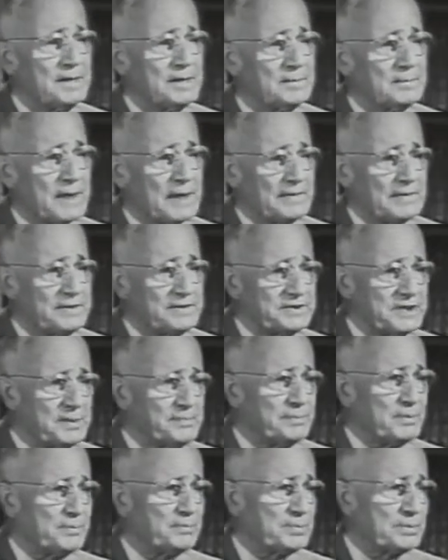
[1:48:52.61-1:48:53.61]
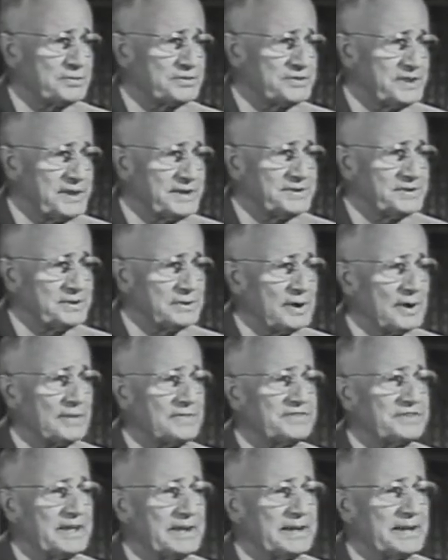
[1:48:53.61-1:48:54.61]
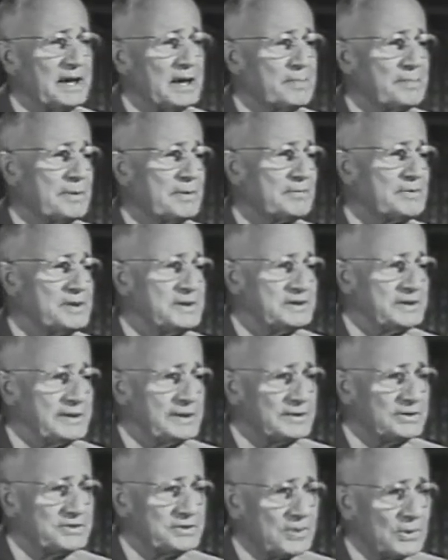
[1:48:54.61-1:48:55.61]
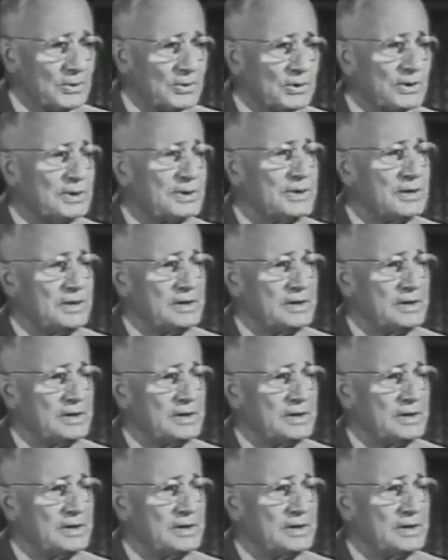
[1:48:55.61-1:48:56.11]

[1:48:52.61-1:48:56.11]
by the simple procedure of setting up a retail store